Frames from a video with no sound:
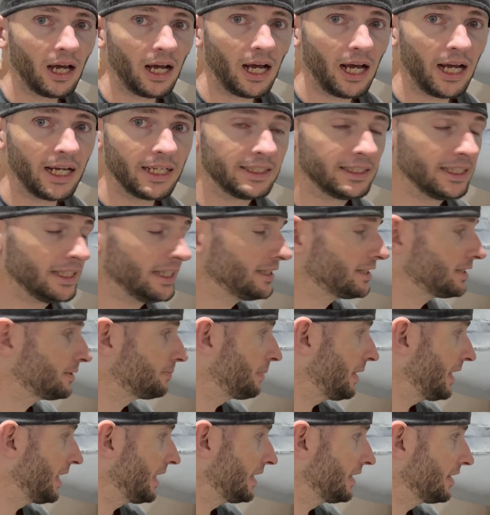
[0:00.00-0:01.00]
I did
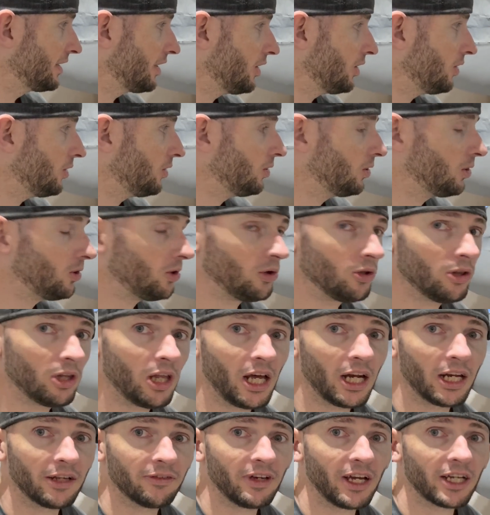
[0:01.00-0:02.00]
spend a whole
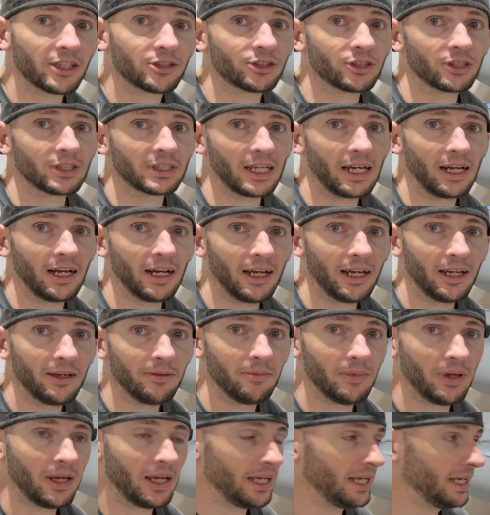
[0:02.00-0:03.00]
lot of extra
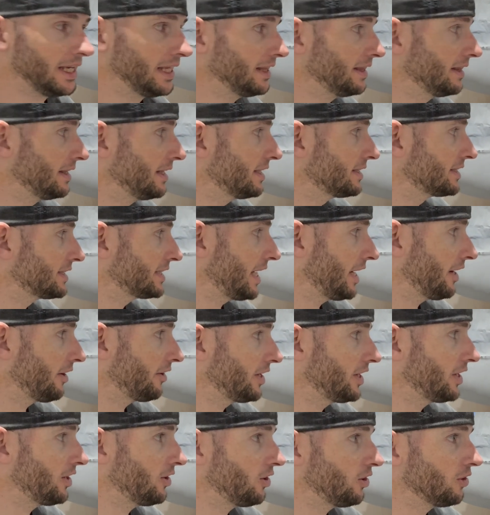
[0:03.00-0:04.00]
time in this
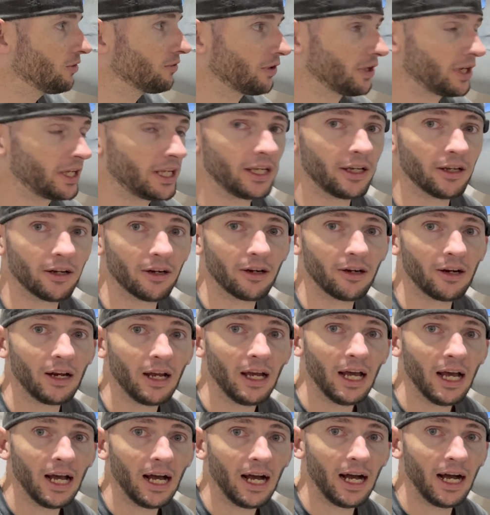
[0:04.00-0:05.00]
area over here.
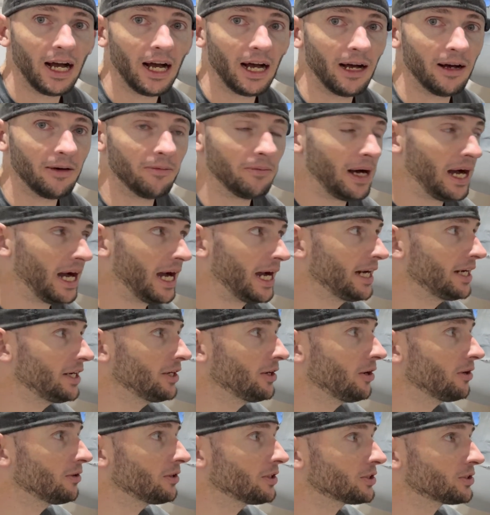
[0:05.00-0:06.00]
I
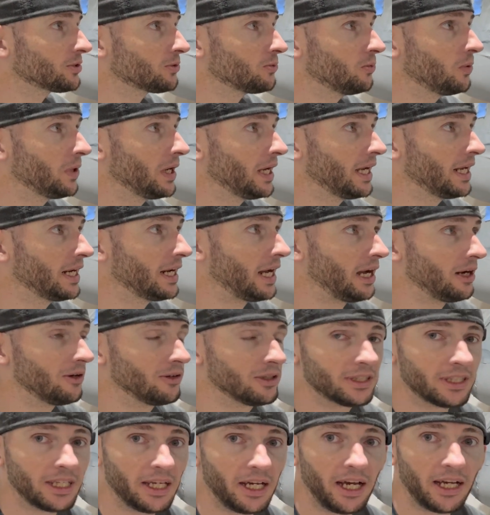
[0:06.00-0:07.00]
noticed when I
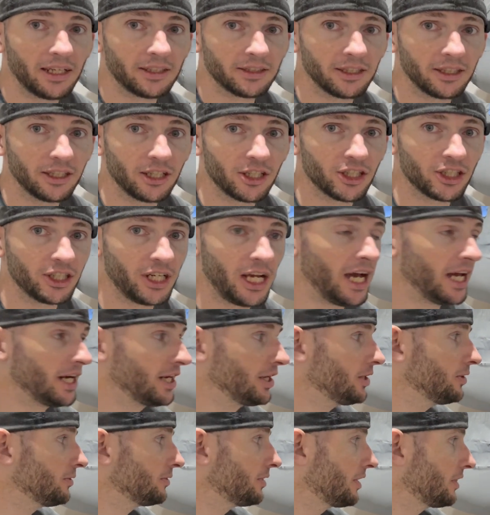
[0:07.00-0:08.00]
was casting a
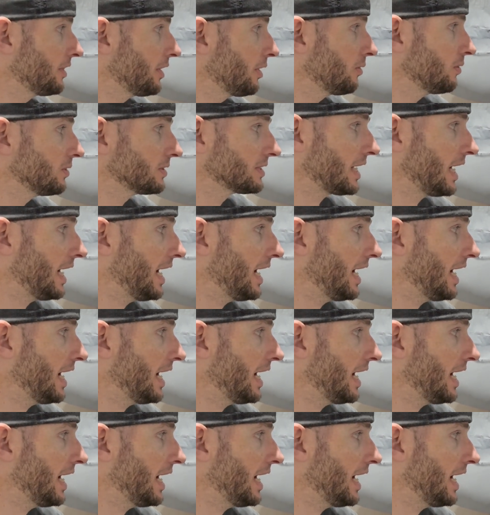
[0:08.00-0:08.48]
shadow that there was a